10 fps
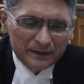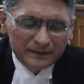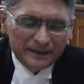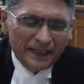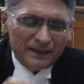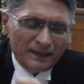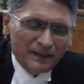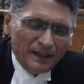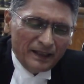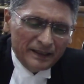Then
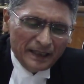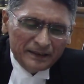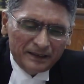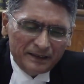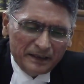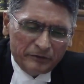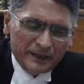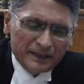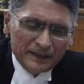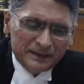another
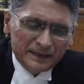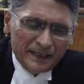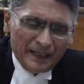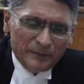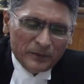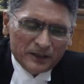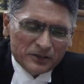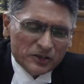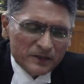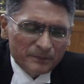difficulty
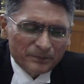emerged.